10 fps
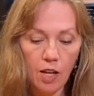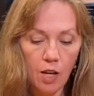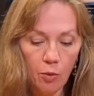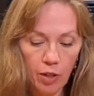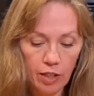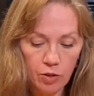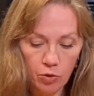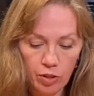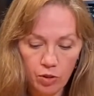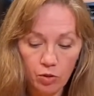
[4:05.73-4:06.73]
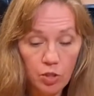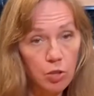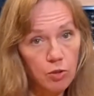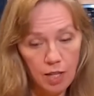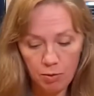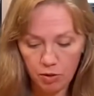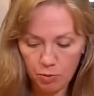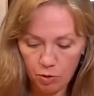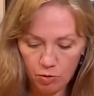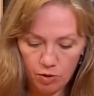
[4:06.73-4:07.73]
We're going to drizzle 2
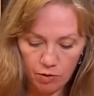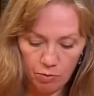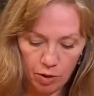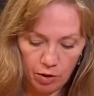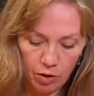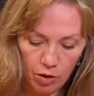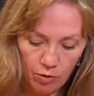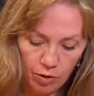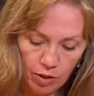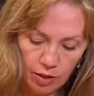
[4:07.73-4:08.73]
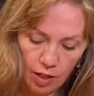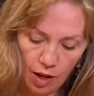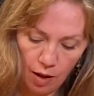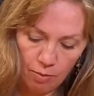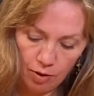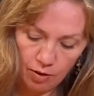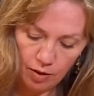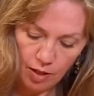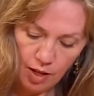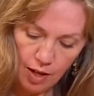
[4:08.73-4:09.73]
tablespoons of butter over the top.
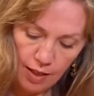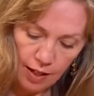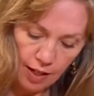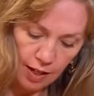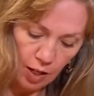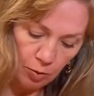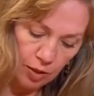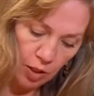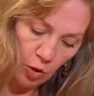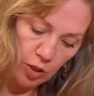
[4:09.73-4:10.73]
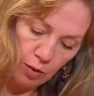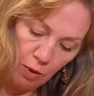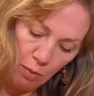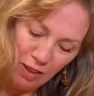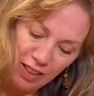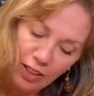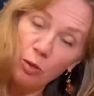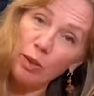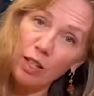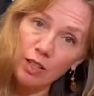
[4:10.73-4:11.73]
That kind of helps it crisp up a little
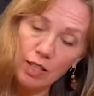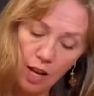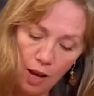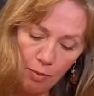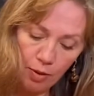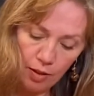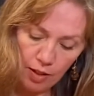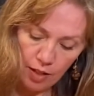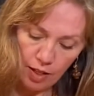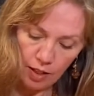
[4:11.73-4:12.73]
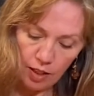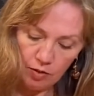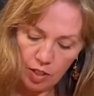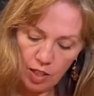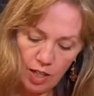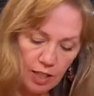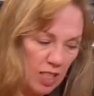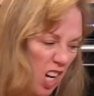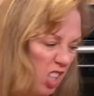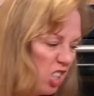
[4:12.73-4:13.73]
bit on top. Gives it a nice
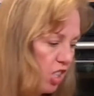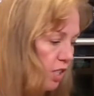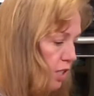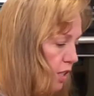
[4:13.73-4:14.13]
unctuous